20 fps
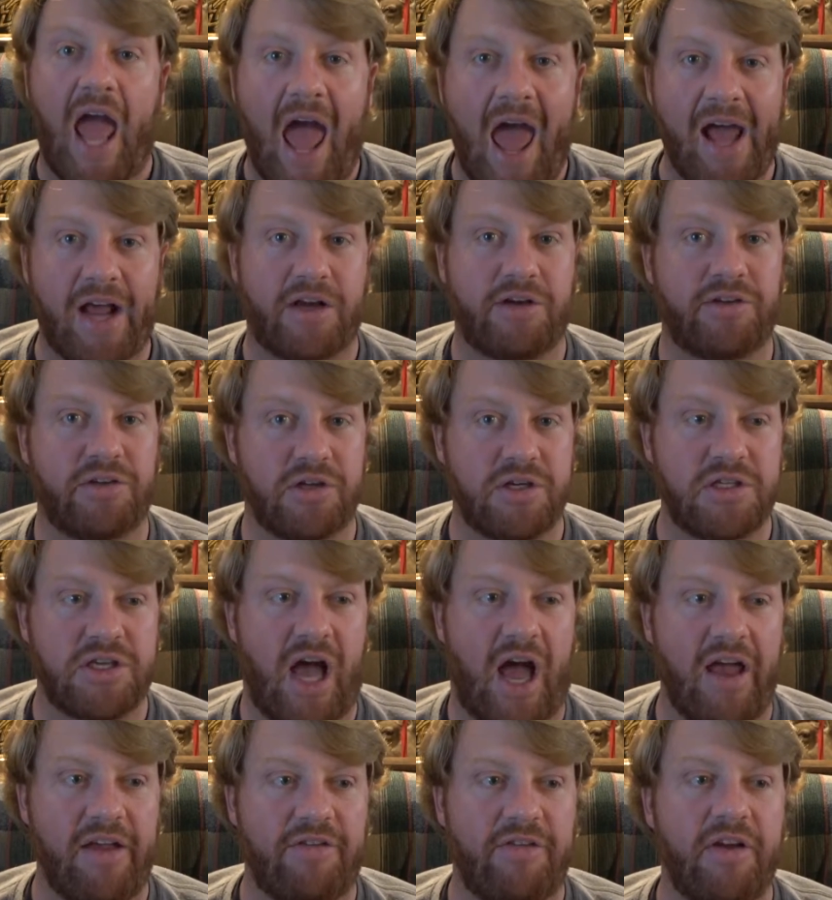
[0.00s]

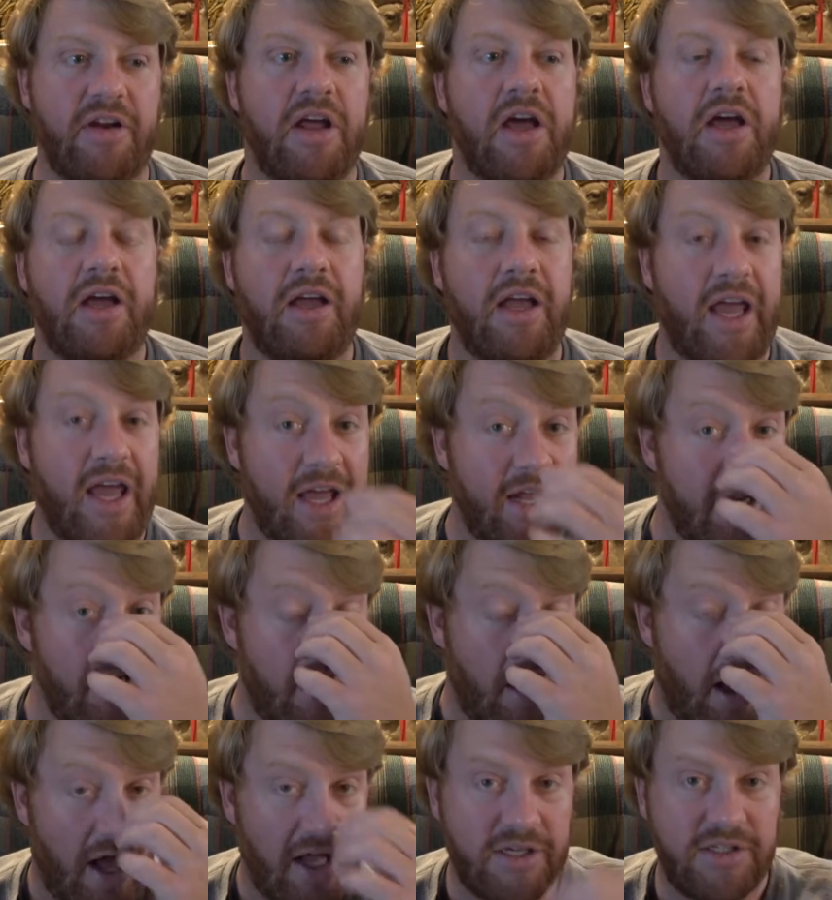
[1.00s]
exercise it, get it
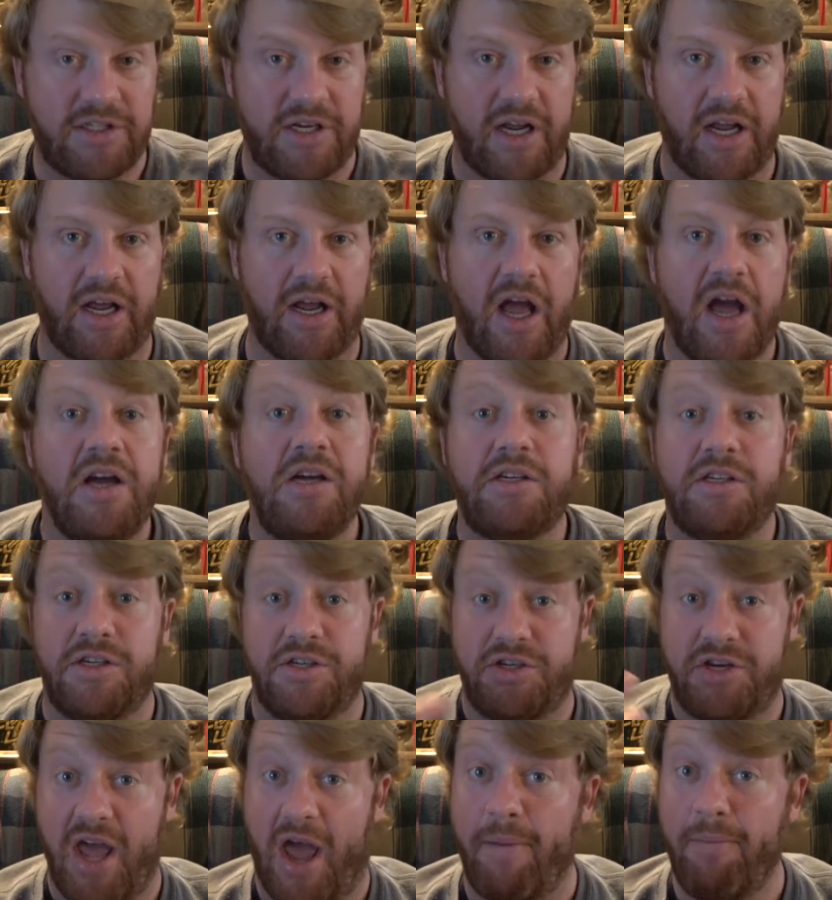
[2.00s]
hunting,
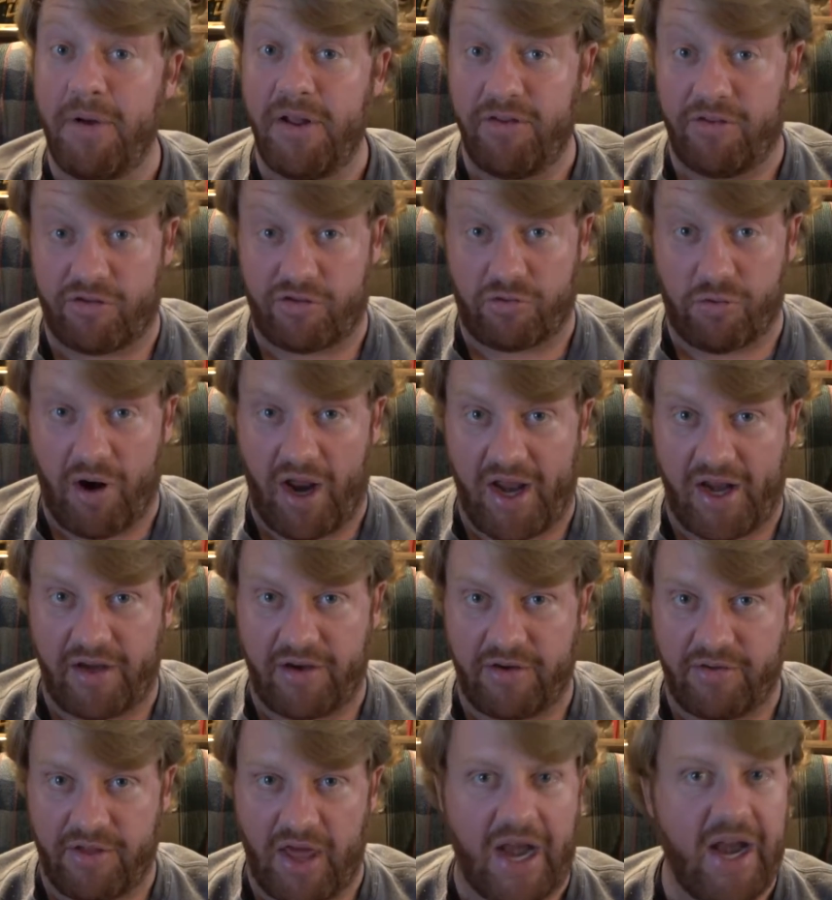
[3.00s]

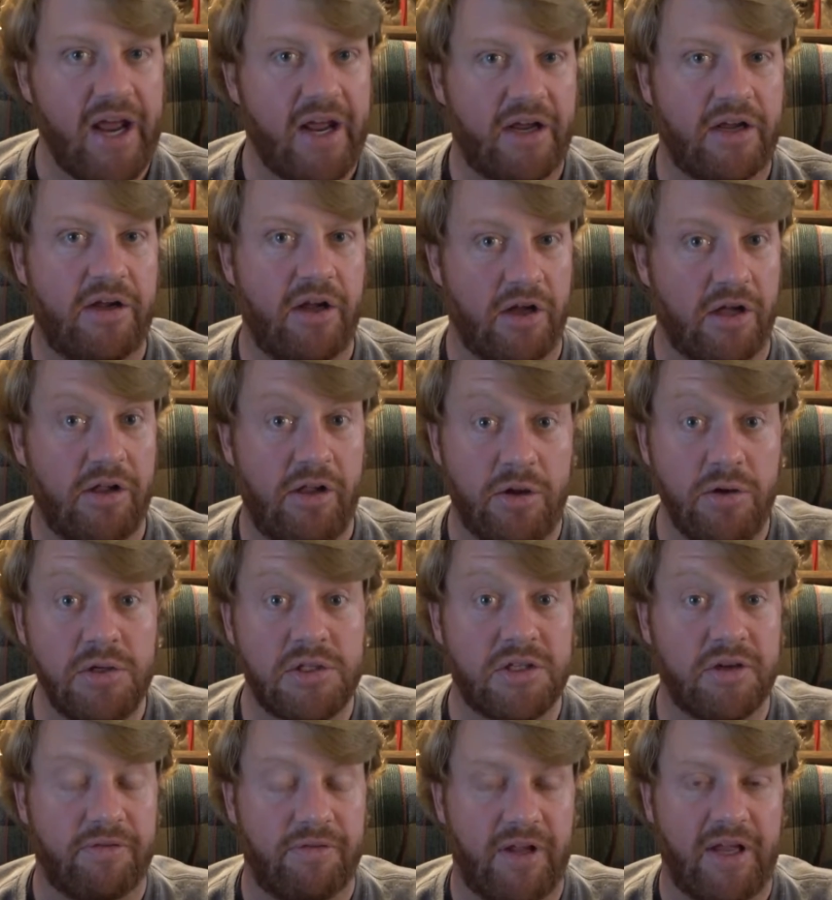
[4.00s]
demonstrate that it
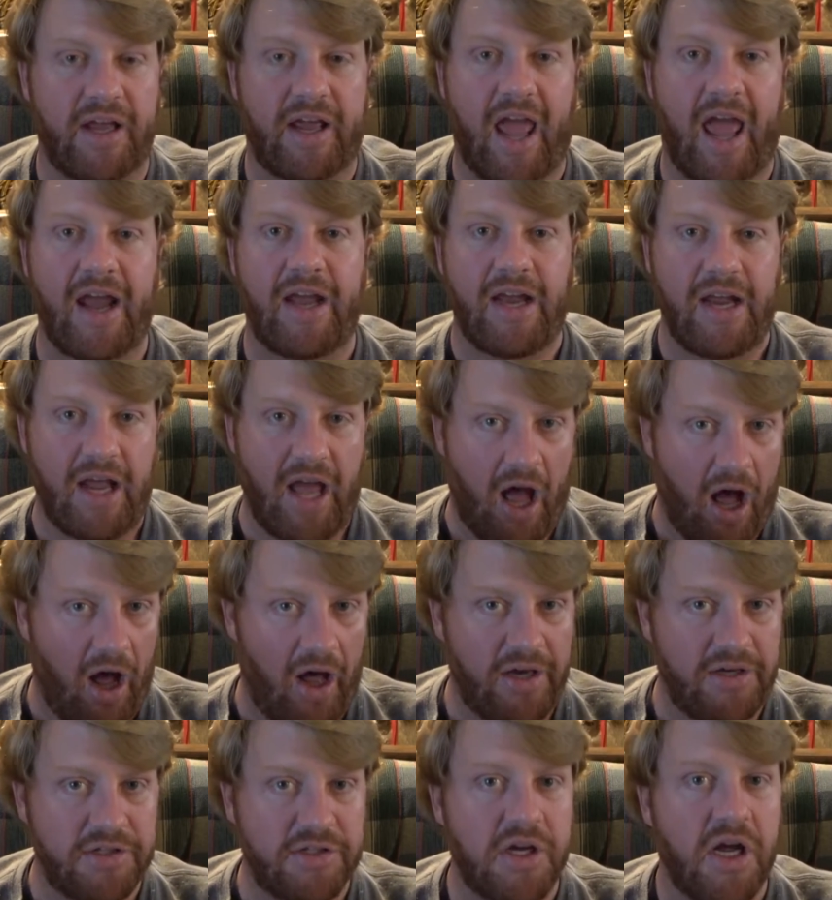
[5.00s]
conclusively can
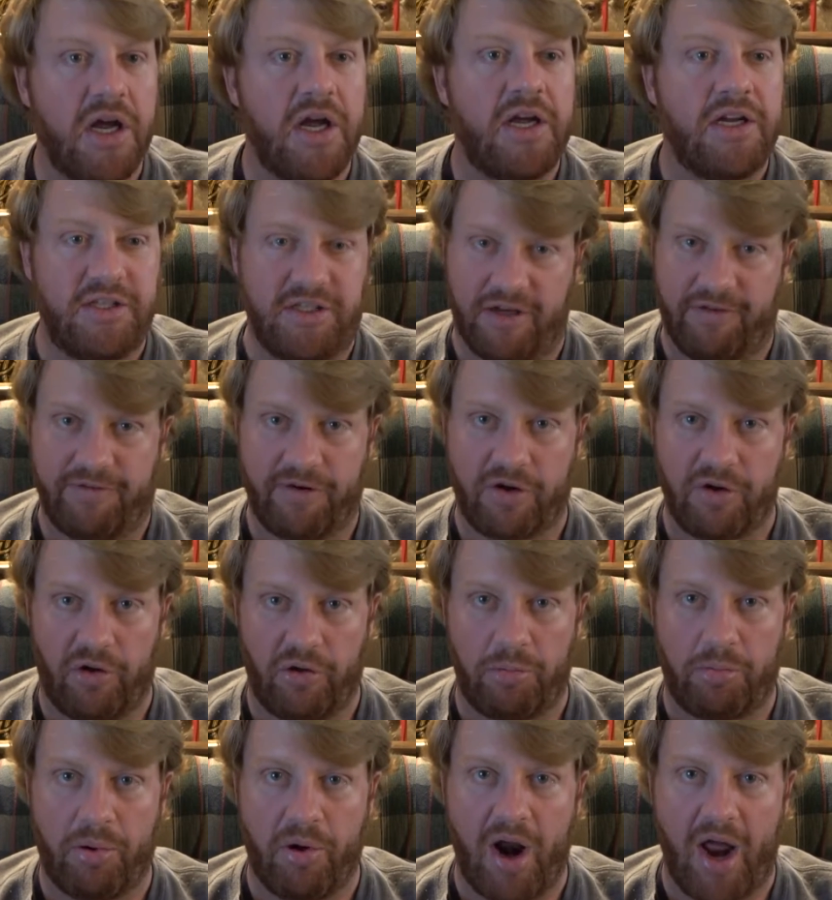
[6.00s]
hunt
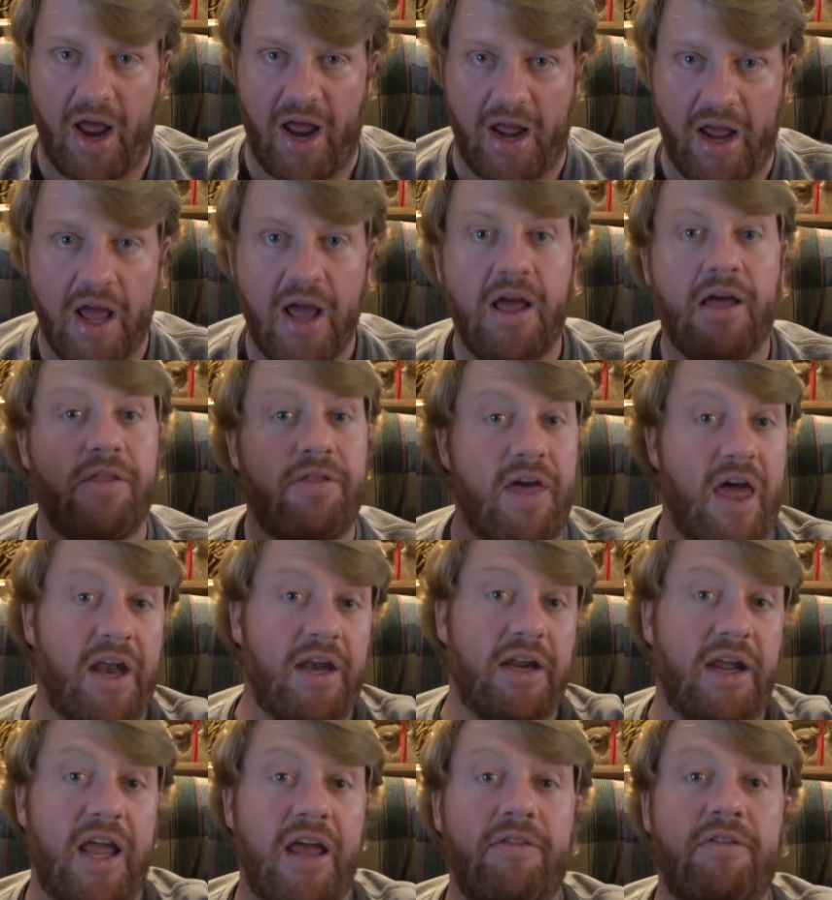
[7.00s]
difficult prey,
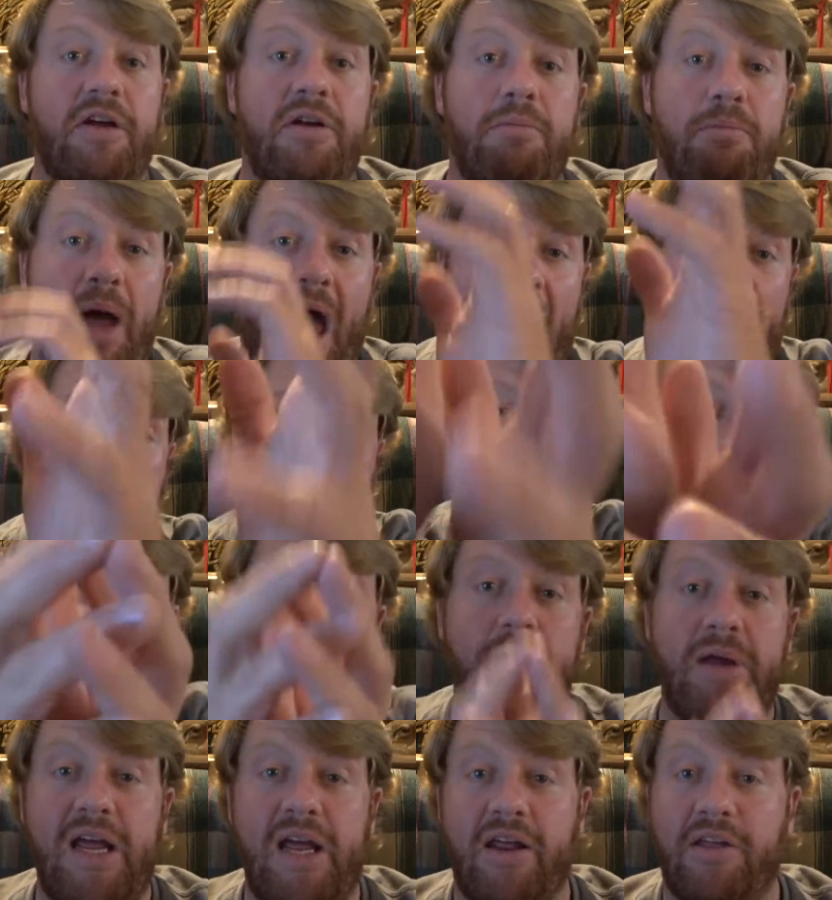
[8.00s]
then give it back to
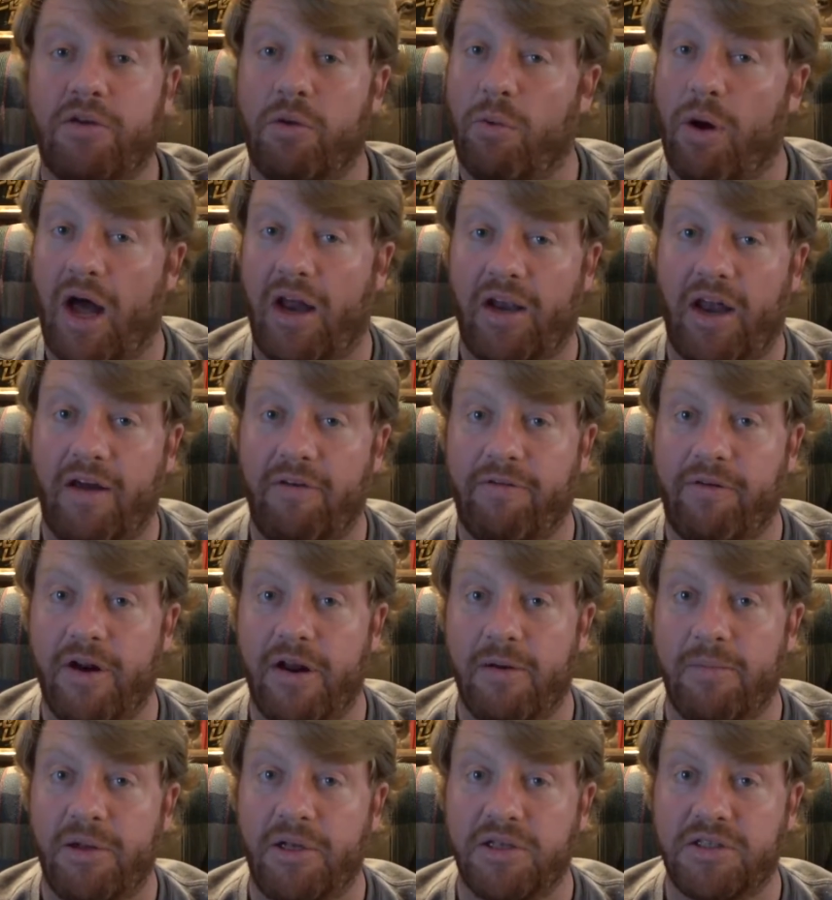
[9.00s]
me, the wildlife
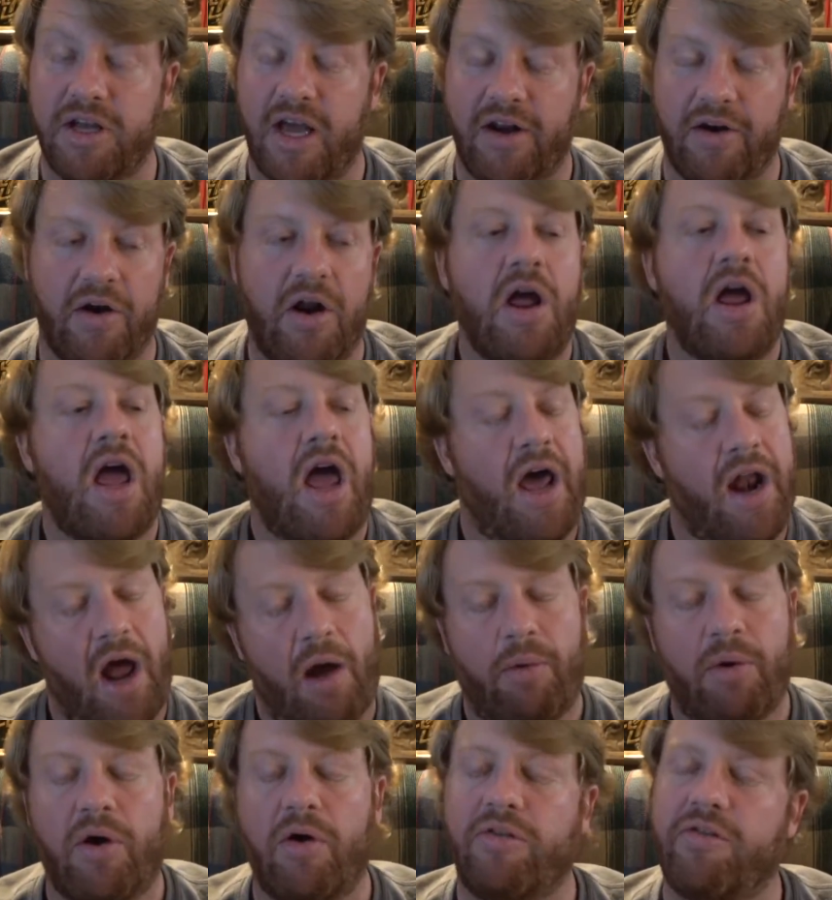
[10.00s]
rehabilitator, and I
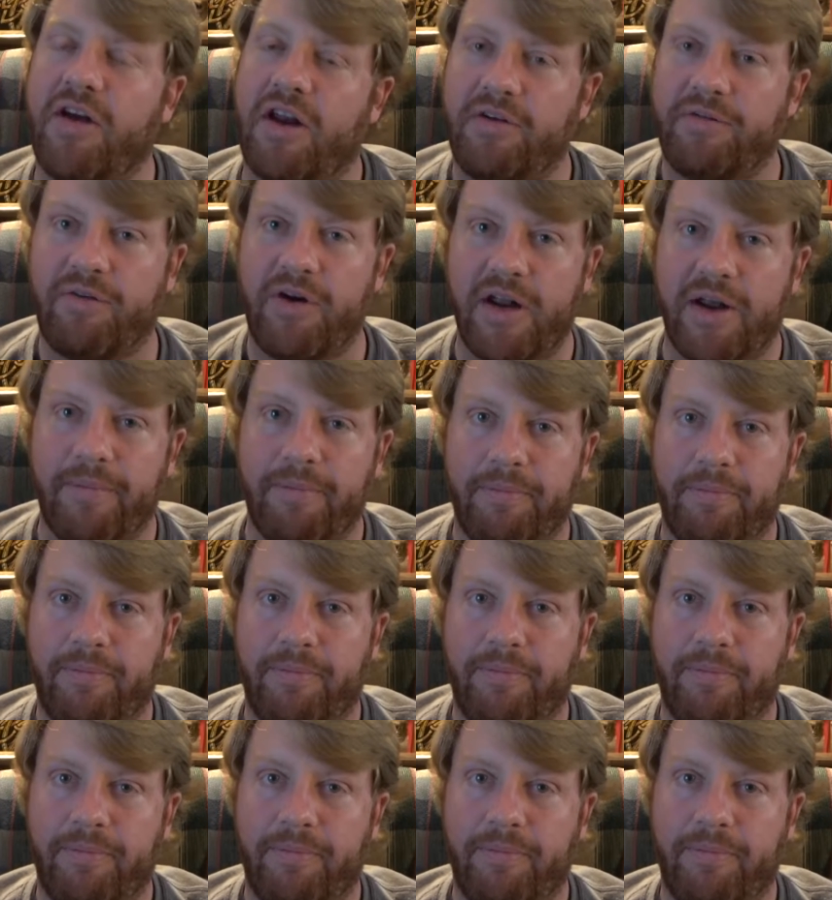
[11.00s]
will go set it free.